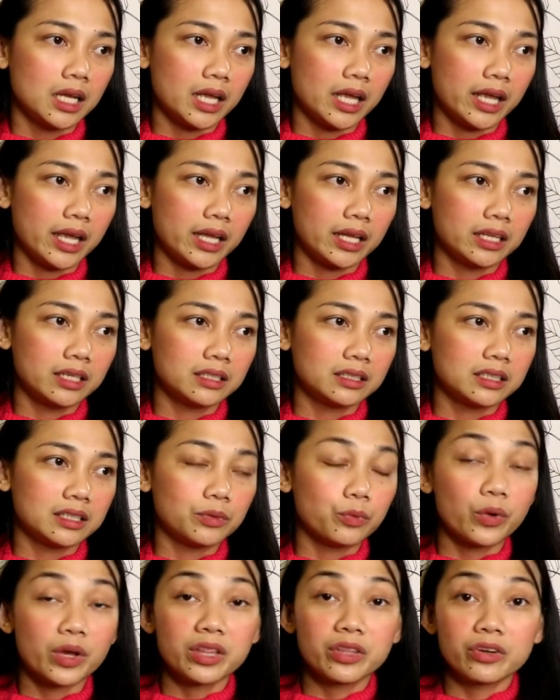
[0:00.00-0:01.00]
And
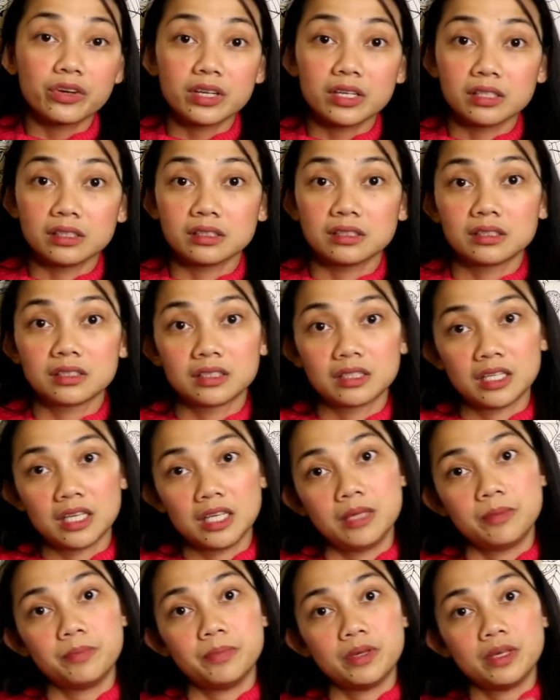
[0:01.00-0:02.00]
whether it's
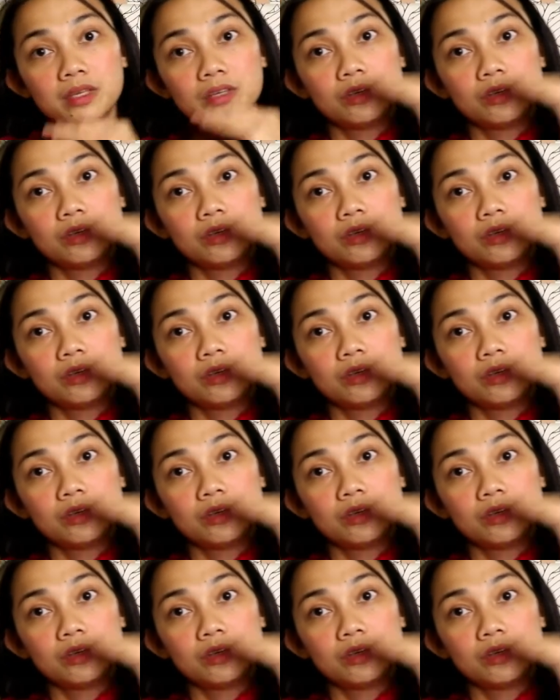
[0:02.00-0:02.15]
keeping